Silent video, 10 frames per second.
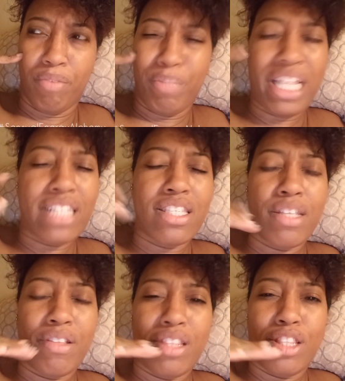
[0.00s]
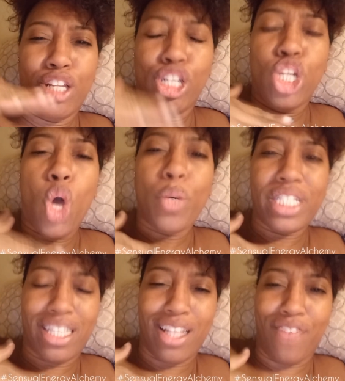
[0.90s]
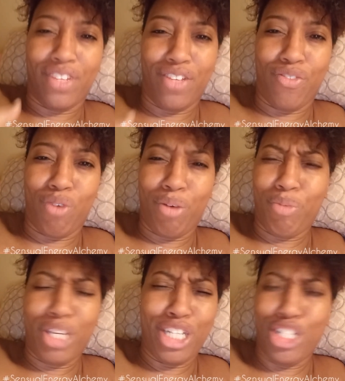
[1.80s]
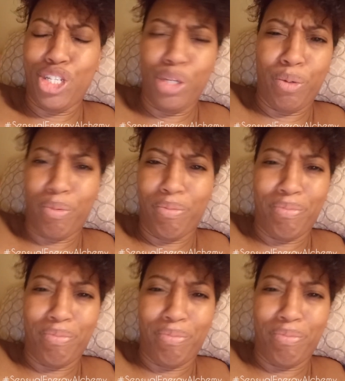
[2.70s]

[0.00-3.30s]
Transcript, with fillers: But that's the, the lowest level of what we can do.